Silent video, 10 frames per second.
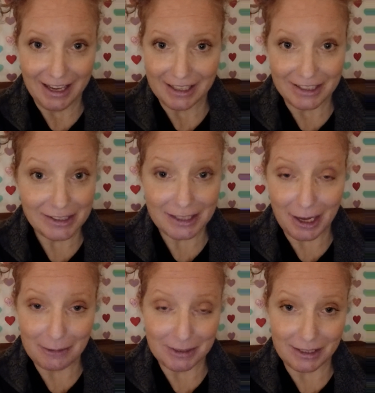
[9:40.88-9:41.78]
just
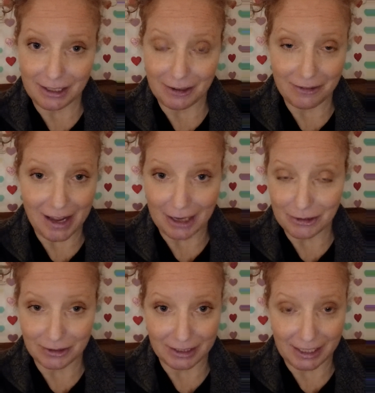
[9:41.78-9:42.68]
comes to you
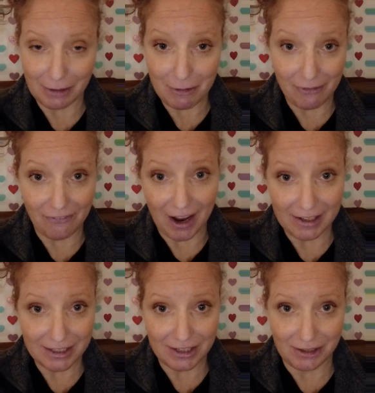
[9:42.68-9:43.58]
naturally. It will
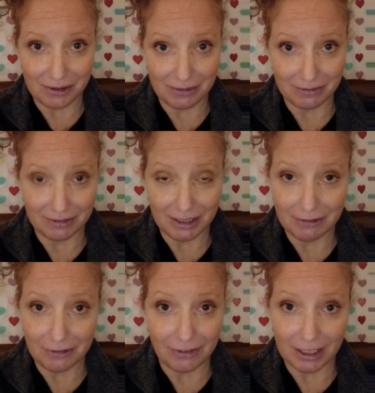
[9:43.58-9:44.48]
find you. It will
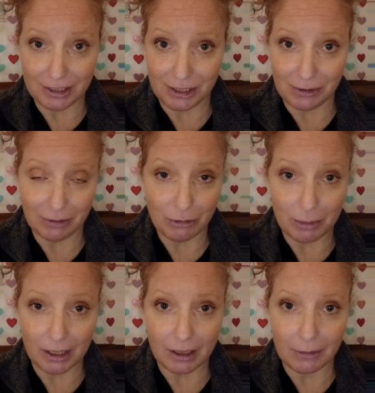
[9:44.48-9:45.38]
find you. It will
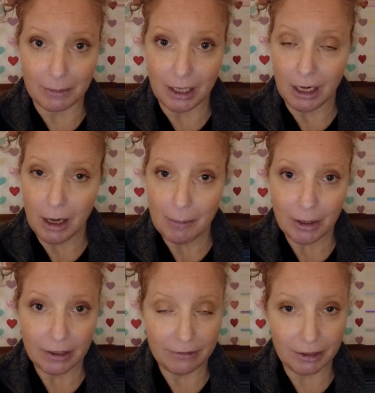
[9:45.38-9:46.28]
become
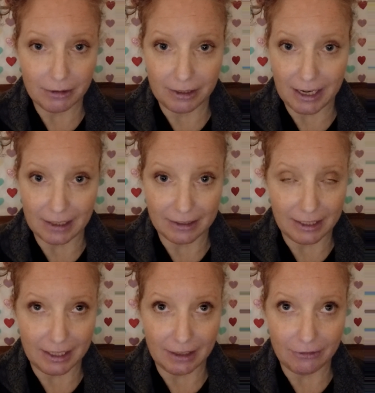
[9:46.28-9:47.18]
part of your
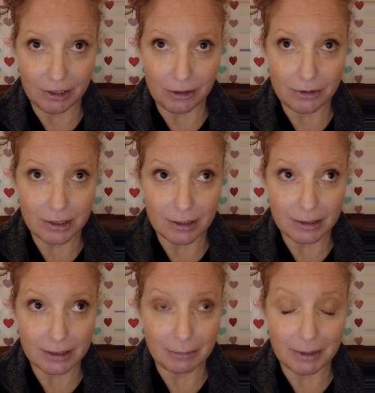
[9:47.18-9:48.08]
reality if you
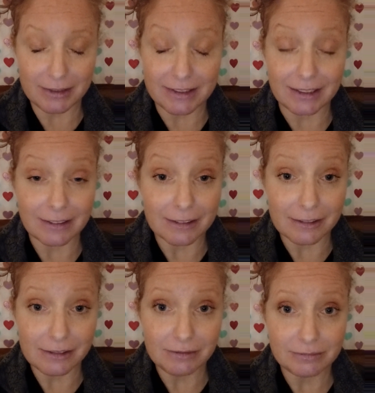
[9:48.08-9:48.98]
just be
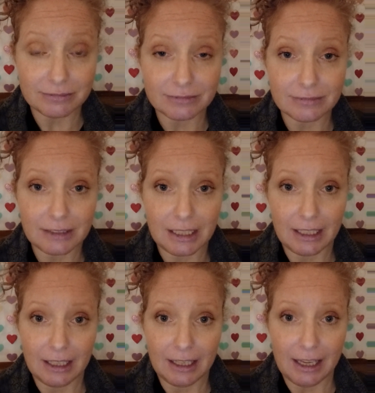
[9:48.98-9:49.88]
still
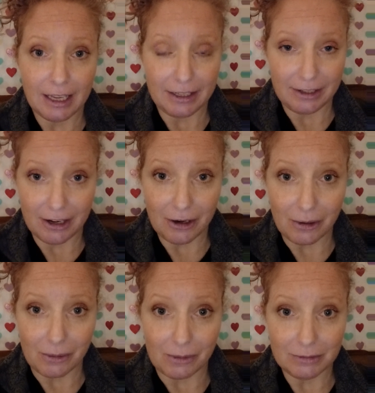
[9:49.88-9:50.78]
and
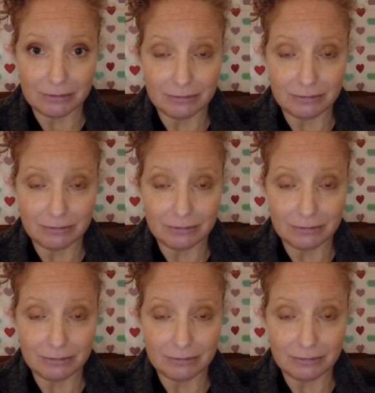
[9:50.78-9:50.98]
know